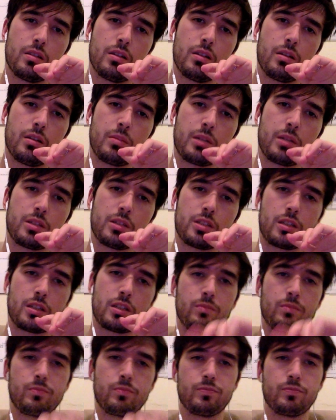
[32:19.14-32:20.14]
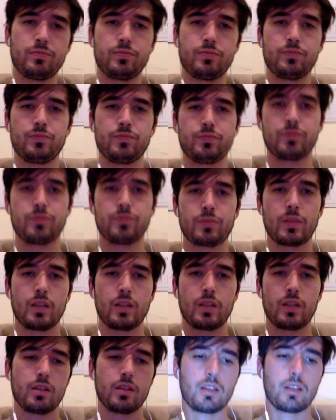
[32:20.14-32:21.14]
I'm not sure.
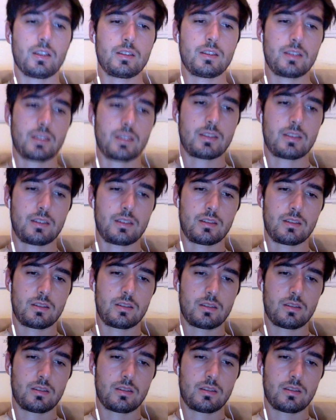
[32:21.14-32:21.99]
Let's test it.